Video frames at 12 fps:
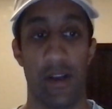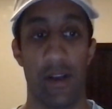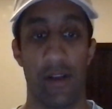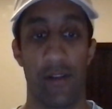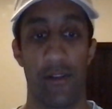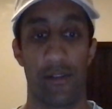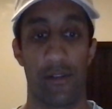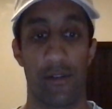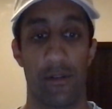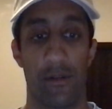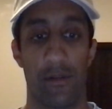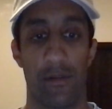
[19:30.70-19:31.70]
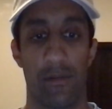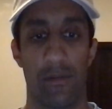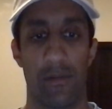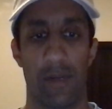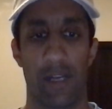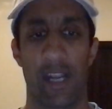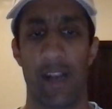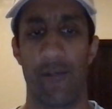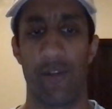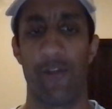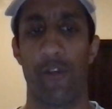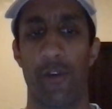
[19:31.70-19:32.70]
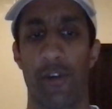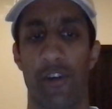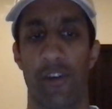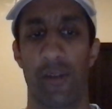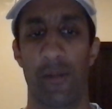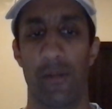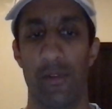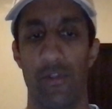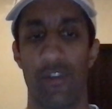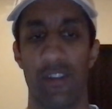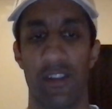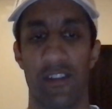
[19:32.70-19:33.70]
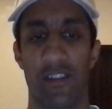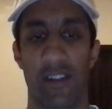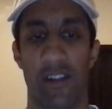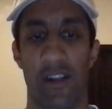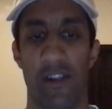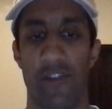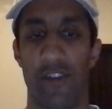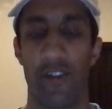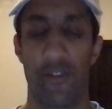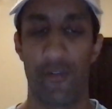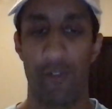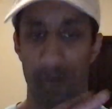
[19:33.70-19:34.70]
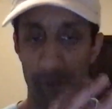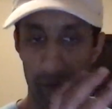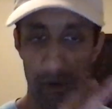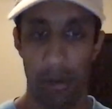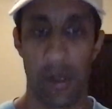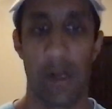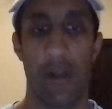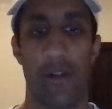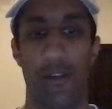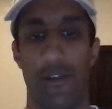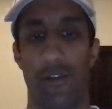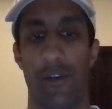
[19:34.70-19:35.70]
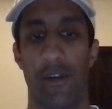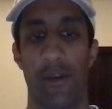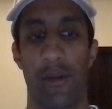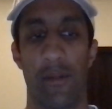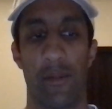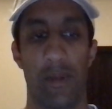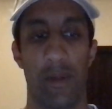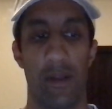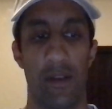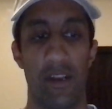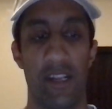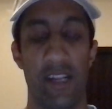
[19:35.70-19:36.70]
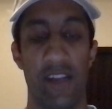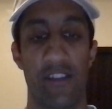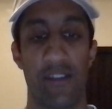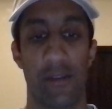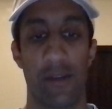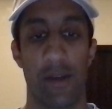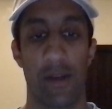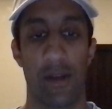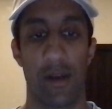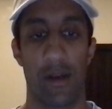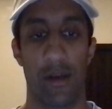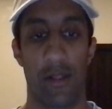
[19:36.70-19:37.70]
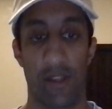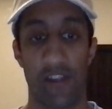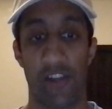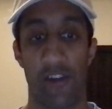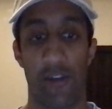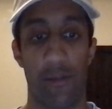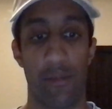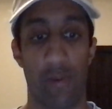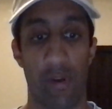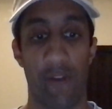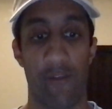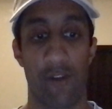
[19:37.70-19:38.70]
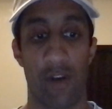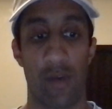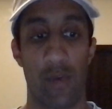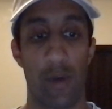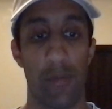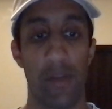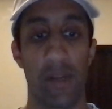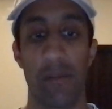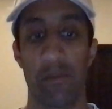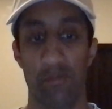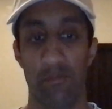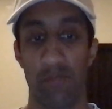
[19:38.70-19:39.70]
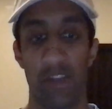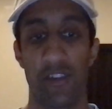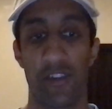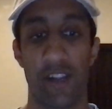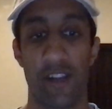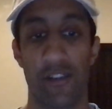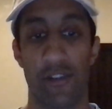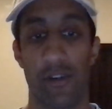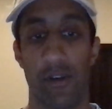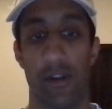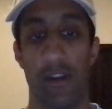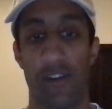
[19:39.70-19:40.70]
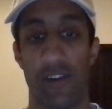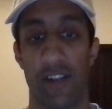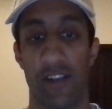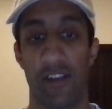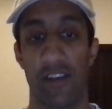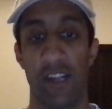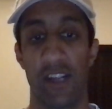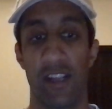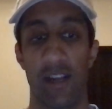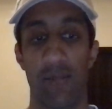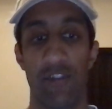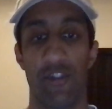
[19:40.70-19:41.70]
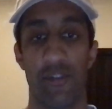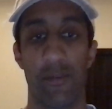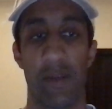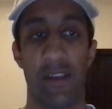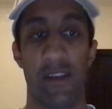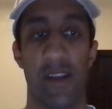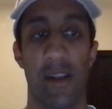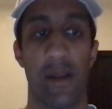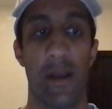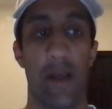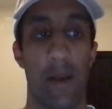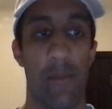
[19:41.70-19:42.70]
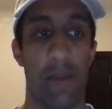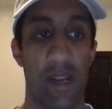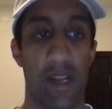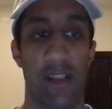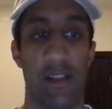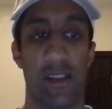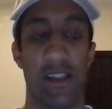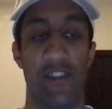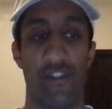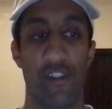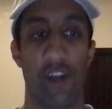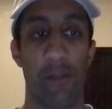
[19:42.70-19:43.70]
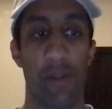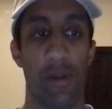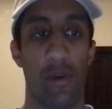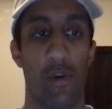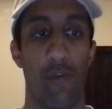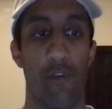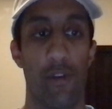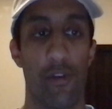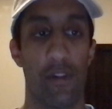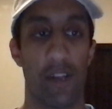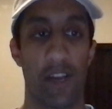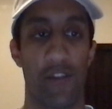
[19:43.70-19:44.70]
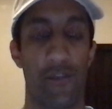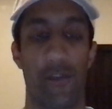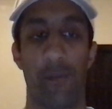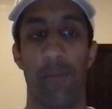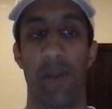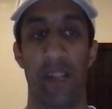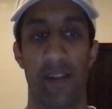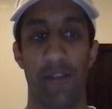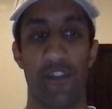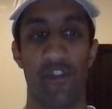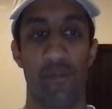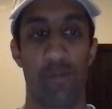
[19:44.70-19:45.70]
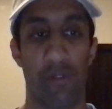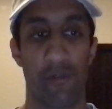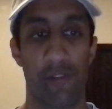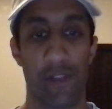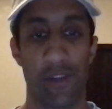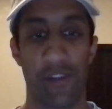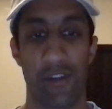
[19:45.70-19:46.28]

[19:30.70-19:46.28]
So again, if we focus on using this technology to fulfill certain needs, things that are important for our well-being, internet is good. Internet is a need that we should maintain. But again, this should not be overutilized for many of the superfluous